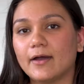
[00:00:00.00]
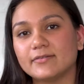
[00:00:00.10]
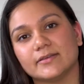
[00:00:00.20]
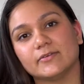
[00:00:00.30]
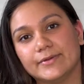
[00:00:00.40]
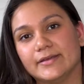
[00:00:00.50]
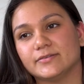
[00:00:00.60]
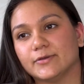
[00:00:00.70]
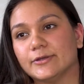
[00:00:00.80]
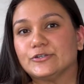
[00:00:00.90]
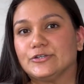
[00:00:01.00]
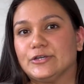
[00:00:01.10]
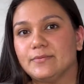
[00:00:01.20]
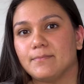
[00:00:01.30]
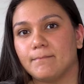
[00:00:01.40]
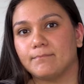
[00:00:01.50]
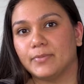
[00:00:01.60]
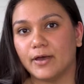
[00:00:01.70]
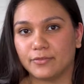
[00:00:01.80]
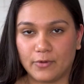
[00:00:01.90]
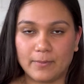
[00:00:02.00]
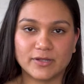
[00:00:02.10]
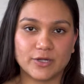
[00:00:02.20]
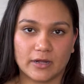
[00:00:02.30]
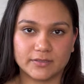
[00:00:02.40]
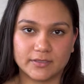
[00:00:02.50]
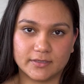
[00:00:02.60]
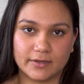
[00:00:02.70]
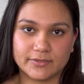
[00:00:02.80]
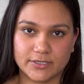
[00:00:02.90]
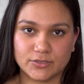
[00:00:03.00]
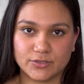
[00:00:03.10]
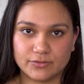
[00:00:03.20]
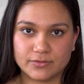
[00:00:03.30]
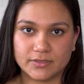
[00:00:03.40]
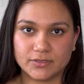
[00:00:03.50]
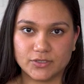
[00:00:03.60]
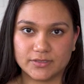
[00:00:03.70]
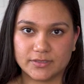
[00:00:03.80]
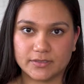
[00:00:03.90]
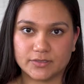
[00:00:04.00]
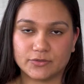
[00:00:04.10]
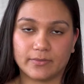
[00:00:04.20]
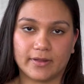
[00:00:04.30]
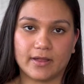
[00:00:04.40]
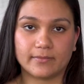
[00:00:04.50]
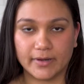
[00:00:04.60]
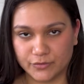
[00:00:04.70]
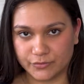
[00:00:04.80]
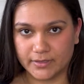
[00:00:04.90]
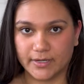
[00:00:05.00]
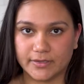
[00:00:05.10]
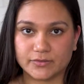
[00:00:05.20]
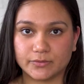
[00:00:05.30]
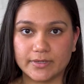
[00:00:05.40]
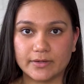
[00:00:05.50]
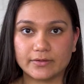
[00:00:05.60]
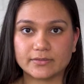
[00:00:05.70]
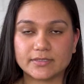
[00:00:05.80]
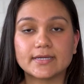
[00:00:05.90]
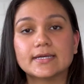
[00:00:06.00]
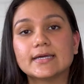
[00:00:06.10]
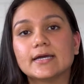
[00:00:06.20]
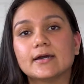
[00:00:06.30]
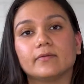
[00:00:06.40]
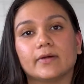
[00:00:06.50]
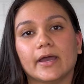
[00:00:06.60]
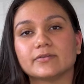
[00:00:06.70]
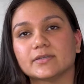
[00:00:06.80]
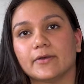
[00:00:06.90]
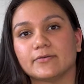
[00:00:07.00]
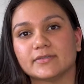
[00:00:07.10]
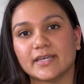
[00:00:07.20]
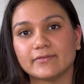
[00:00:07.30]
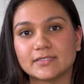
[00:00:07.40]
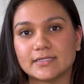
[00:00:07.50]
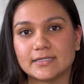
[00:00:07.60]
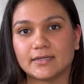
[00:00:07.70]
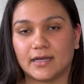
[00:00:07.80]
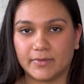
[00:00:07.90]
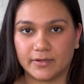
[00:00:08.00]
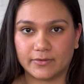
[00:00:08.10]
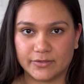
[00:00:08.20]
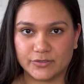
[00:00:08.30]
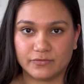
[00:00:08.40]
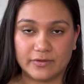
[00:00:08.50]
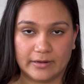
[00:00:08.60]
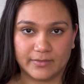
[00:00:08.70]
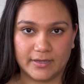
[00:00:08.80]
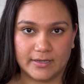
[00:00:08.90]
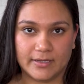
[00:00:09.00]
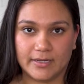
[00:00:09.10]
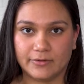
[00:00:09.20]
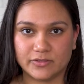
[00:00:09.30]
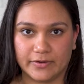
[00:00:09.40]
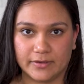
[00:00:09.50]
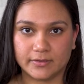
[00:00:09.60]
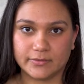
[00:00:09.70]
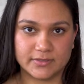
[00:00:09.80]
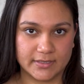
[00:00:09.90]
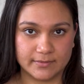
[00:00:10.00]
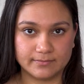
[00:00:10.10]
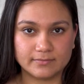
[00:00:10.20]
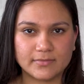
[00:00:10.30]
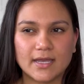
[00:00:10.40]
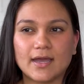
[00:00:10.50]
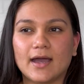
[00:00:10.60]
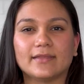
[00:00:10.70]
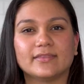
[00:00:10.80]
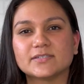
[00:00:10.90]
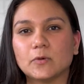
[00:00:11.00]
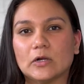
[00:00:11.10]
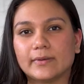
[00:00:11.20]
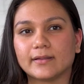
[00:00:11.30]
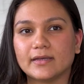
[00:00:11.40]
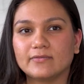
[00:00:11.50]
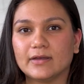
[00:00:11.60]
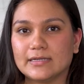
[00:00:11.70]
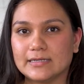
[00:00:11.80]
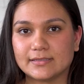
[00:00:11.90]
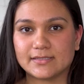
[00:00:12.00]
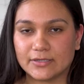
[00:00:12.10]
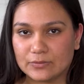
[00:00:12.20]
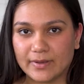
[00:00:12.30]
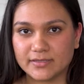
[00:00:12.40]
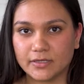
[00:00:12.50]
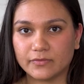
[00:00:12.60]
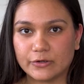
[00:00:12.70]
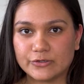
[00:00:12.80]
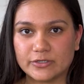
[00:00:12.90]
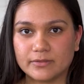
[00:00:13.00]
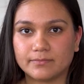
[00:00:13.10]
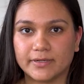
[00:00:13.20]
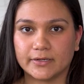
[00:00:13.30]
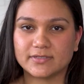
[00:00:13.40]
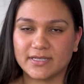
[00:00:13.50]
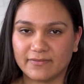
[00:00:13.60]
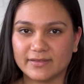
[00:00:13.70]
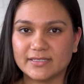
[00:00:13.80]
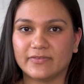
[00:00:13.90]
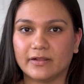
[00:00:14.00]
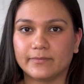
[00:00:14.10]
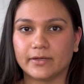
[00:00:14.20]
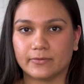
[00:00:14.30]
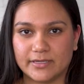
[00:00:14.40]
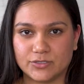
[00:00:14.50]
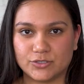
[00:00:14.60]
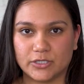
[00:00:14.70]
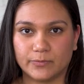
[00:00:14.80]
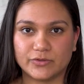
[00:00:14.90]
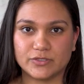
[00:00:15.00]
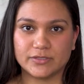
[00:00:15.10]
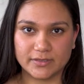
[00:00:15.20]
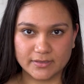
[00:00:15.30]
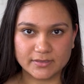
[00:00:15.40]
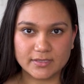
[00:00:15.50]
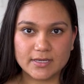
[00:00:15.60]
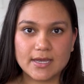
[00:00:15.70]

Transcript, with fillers: I was never raised Christian, but throughout my childhood, I was introduced to Jesus through my elementary and high school years. When I was about 17, I met a Christian family, and I was very close to them. At this point in my life, I didn't consider myself a Christian, but I was definitely developing a relationship with Jesus.